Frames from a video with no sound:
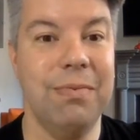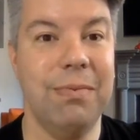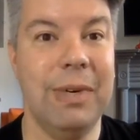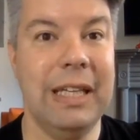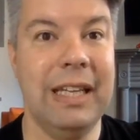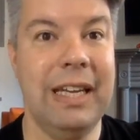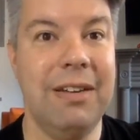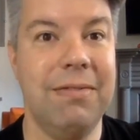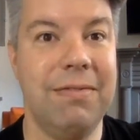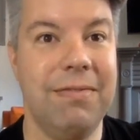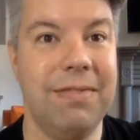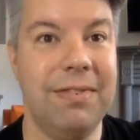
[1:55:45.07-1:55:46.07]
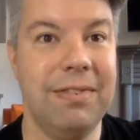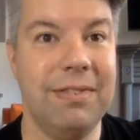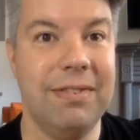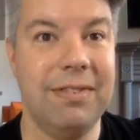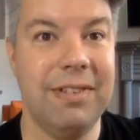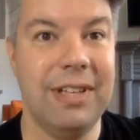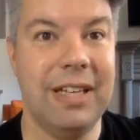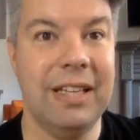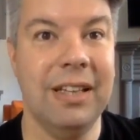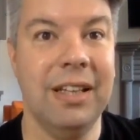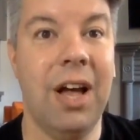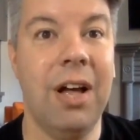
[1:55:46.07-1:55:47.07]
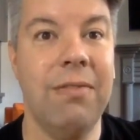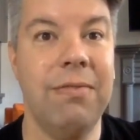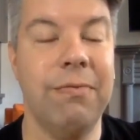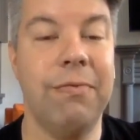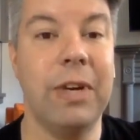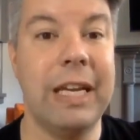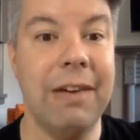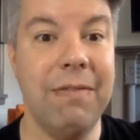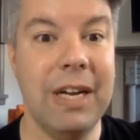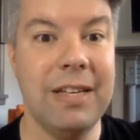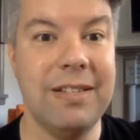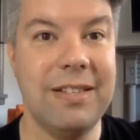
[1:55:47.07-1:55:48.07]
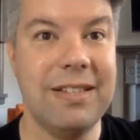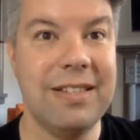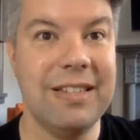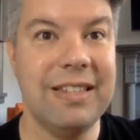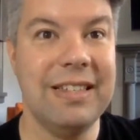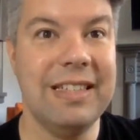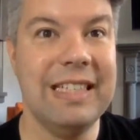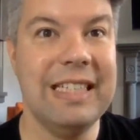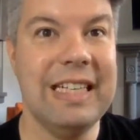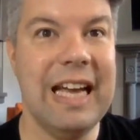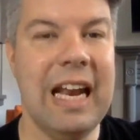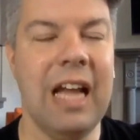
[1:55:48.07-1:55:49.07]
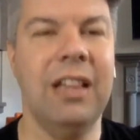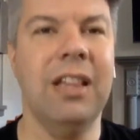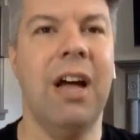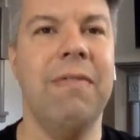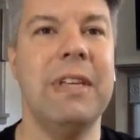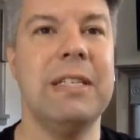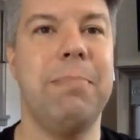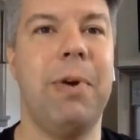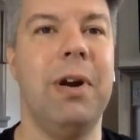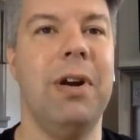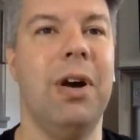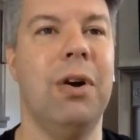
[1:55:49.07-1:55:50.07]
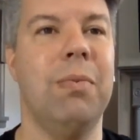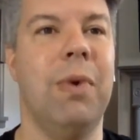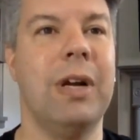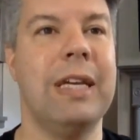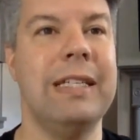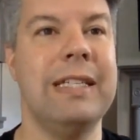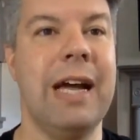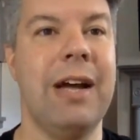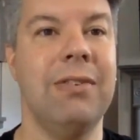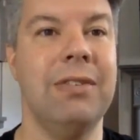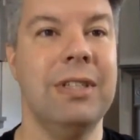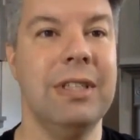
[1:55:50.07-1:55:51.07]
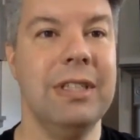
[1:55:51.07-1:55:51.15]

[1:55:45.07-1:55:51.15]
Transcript: relief and love and forgiveness. And I love this part, all walking down,